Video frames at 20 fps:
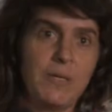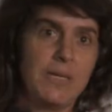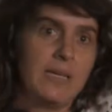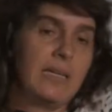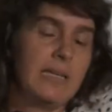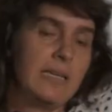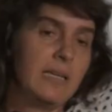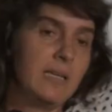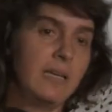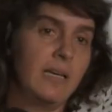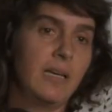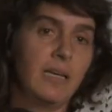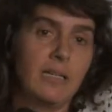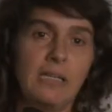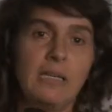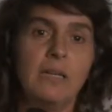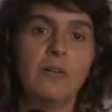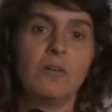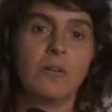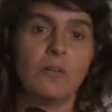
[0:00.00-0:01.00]
being a
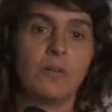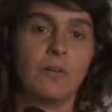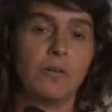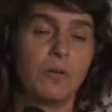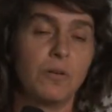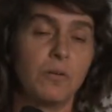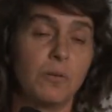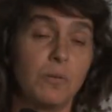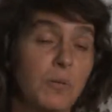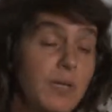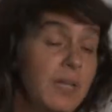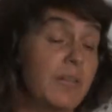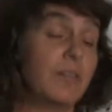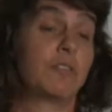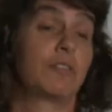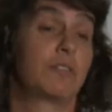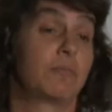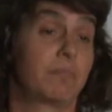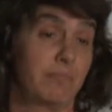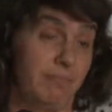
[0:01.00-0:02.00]
healer or a
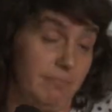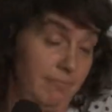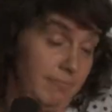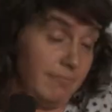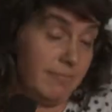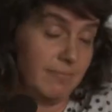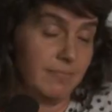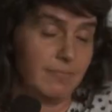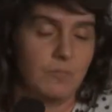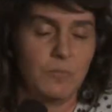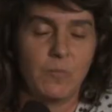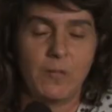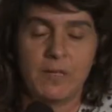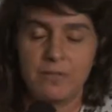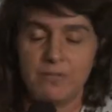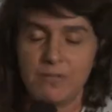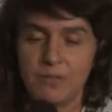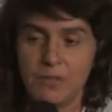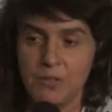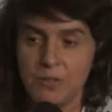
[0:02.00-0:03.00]
witch,
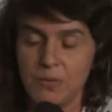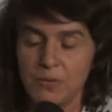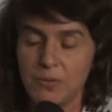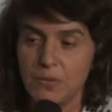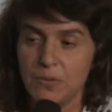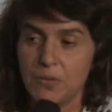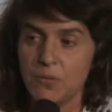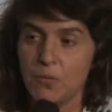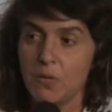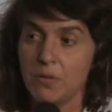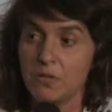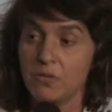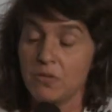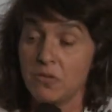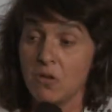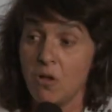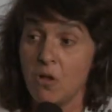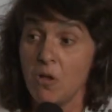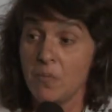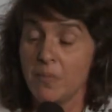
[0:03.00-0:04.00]
whatever you want to
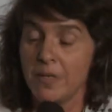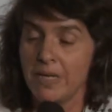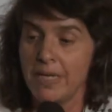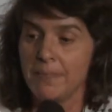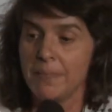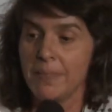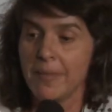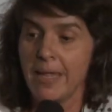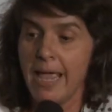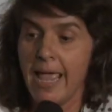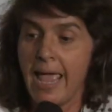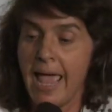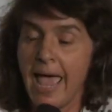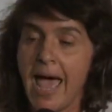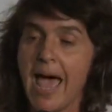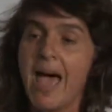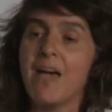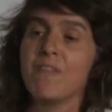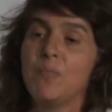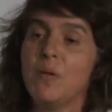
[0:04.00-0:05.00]
call me,
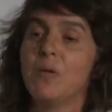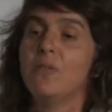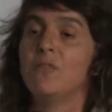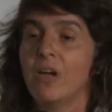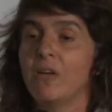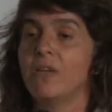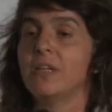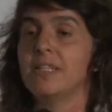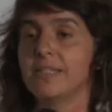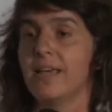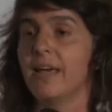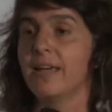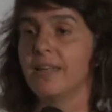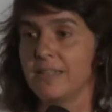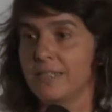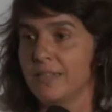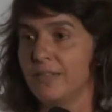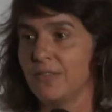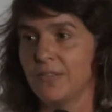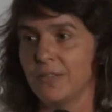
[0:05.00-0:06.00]
I've been very
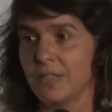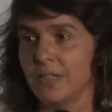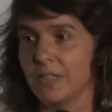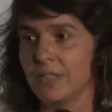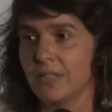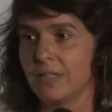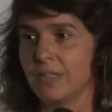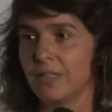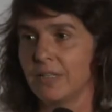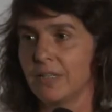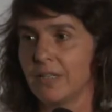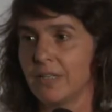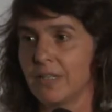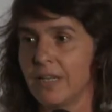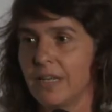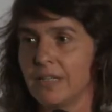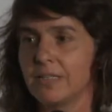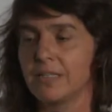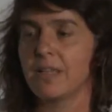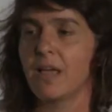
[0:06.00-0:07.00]
scientific.
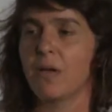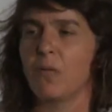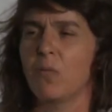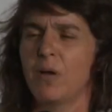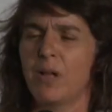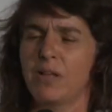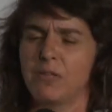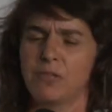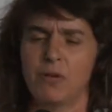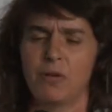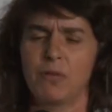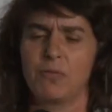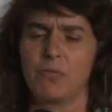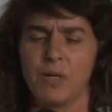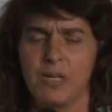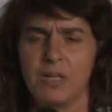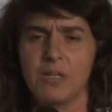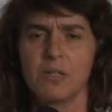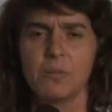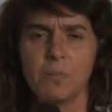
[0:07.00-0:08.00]
It's like when I started
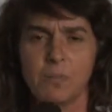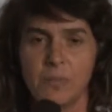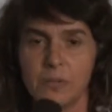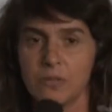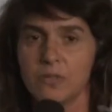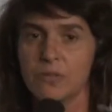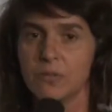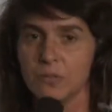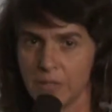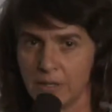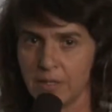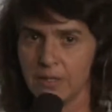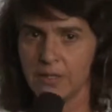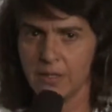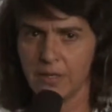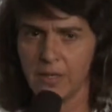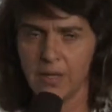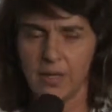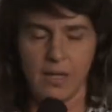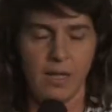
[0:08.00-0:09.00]
reading the books
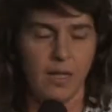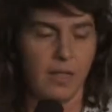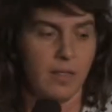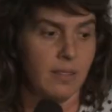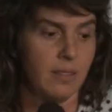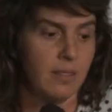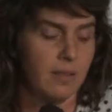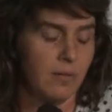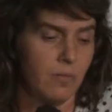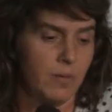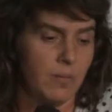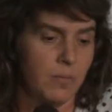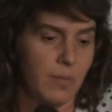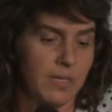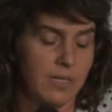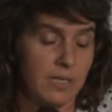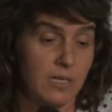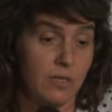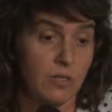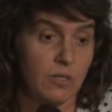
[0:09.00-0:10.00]
and with my
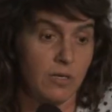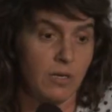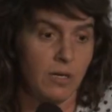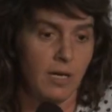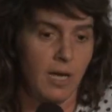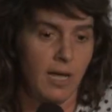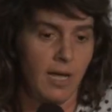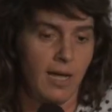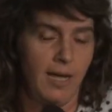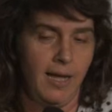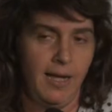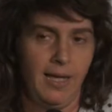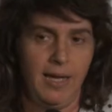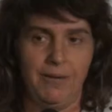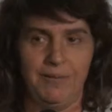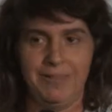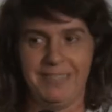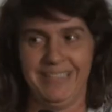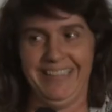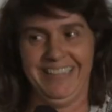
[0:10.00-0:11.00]
teacher, I
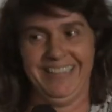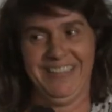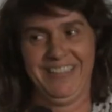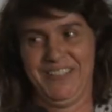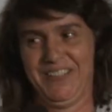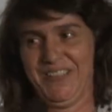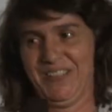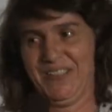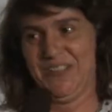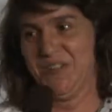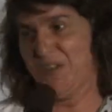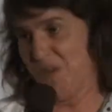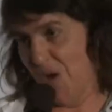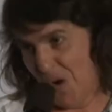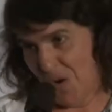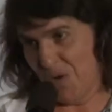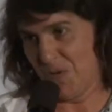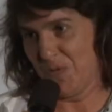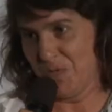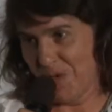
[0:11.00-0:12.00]
was like,
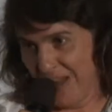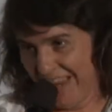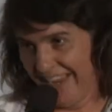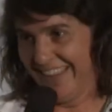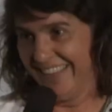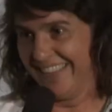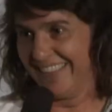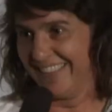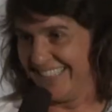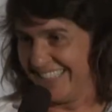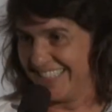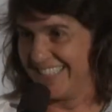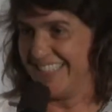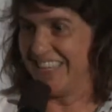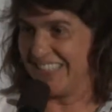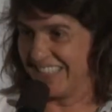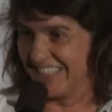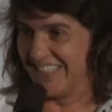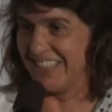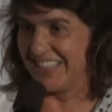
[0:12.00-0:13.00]
no way, this
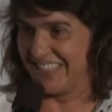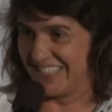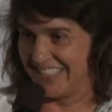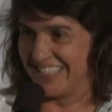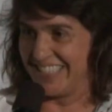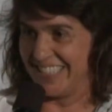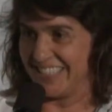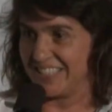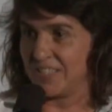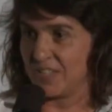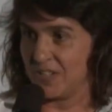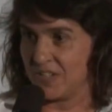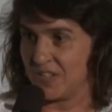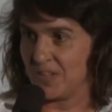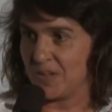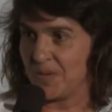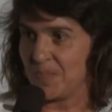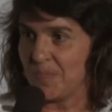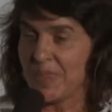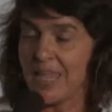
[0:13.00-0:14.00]
doesn't exist,
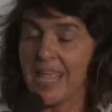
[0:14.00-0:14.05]
no?